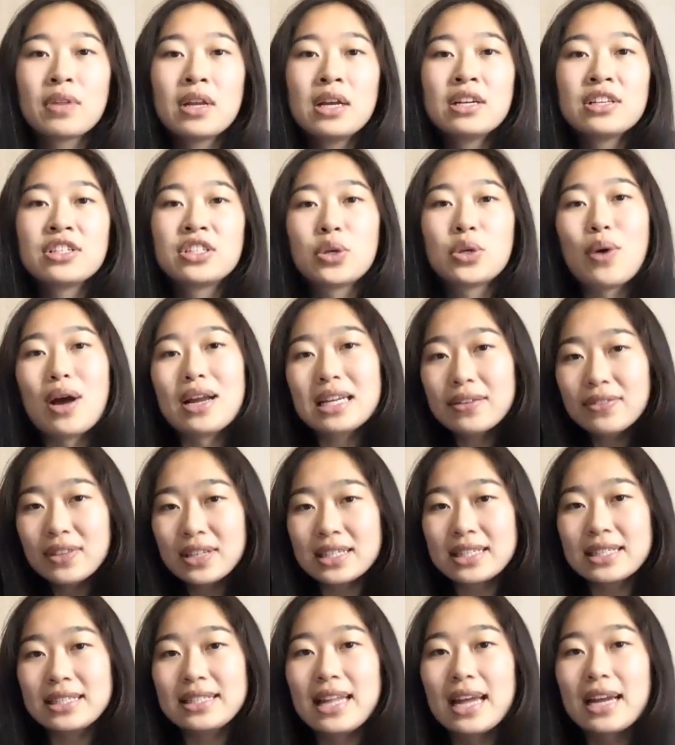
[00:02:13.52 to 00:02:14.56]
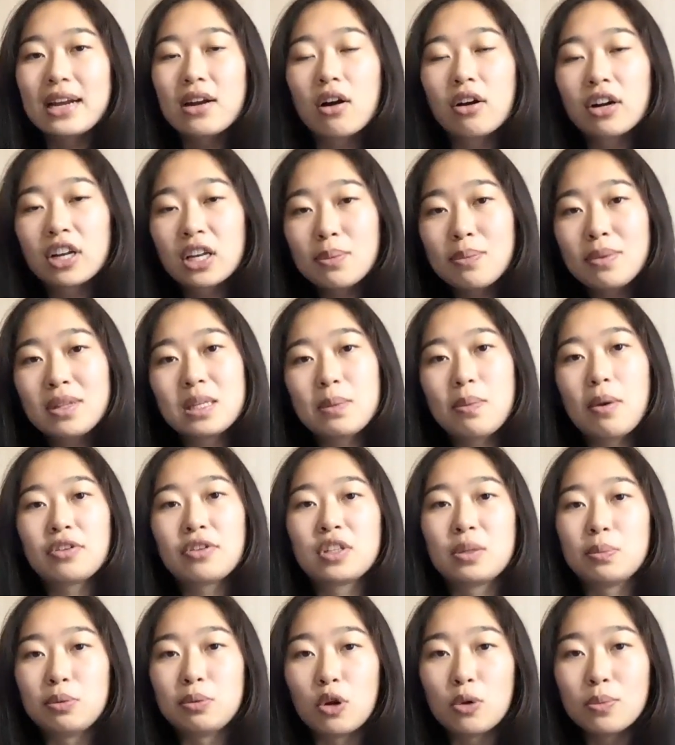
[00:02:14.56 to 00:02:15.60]
So any of these neg arguments about
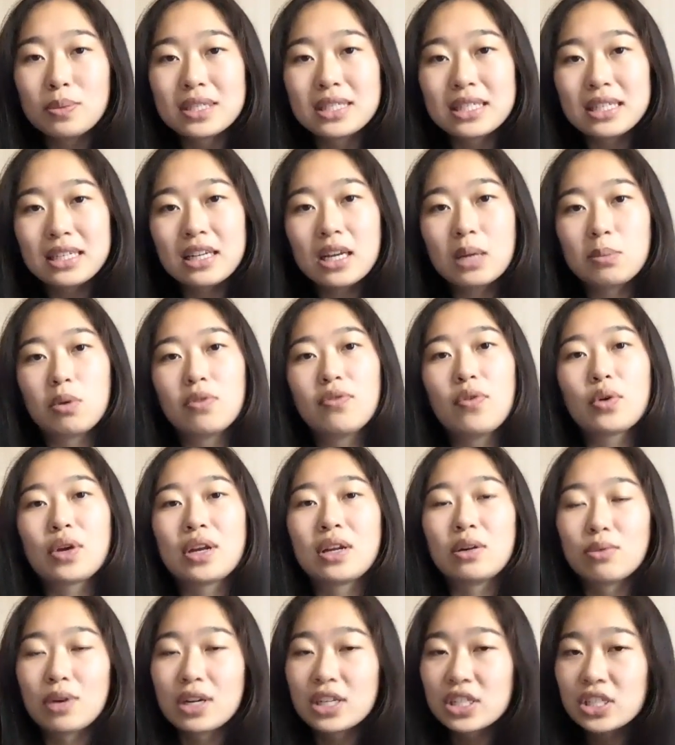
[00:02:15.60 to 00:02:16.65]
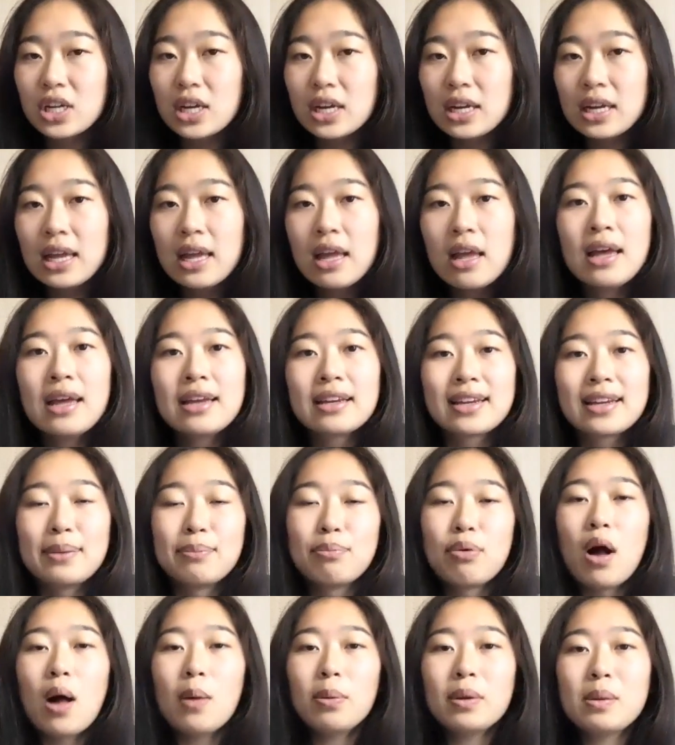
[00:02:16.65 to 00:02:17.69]
diplomacy and provoking Russia can
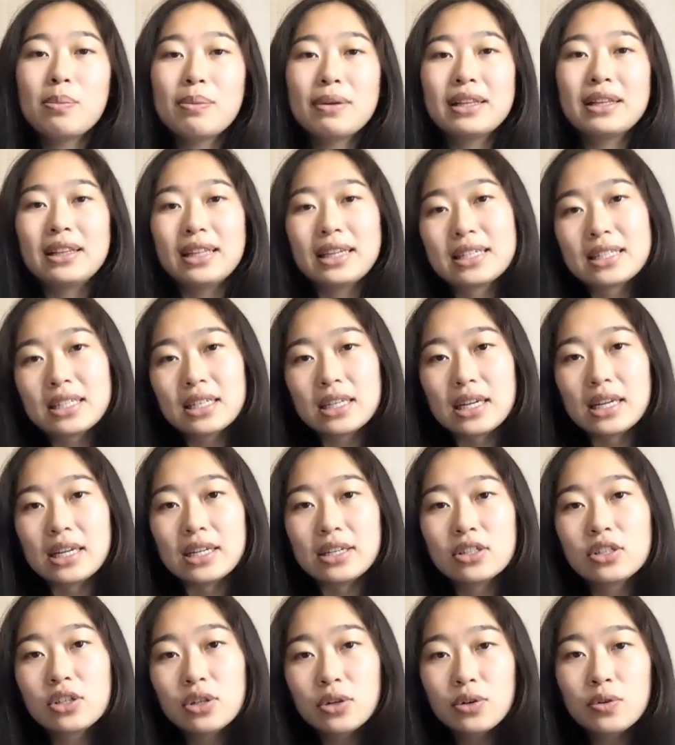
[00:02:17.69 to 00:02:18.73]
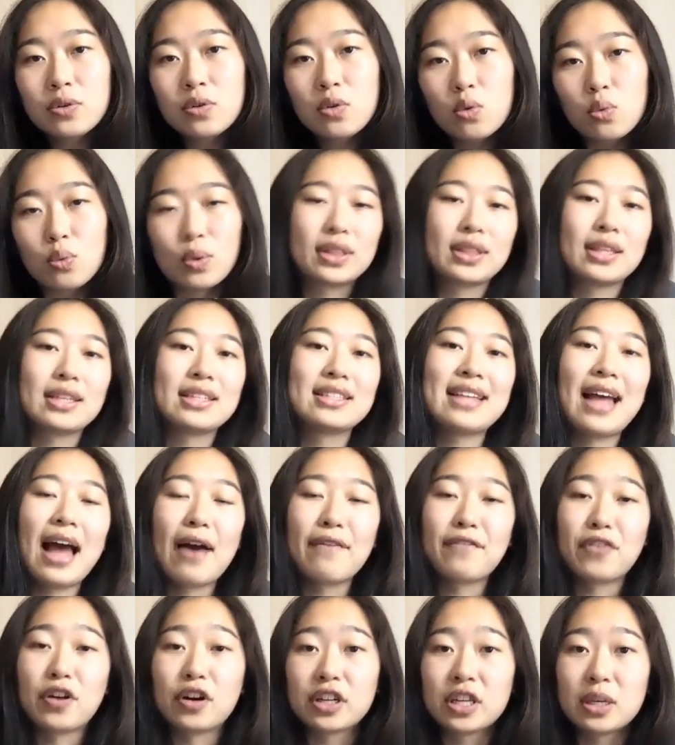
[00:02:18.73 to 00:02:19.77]
probably be linked into with this AF
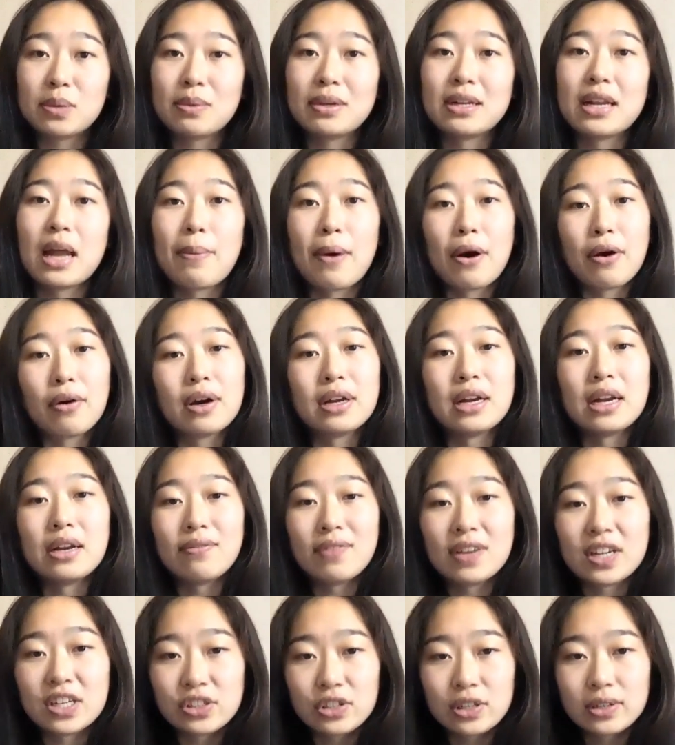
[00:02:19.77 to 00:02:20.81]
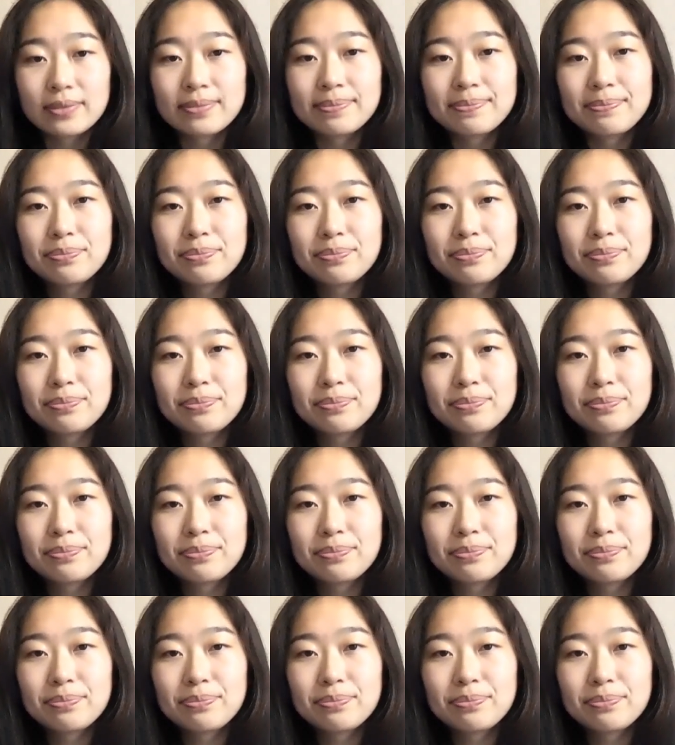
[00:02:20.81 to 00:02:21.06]
argument about an invasion.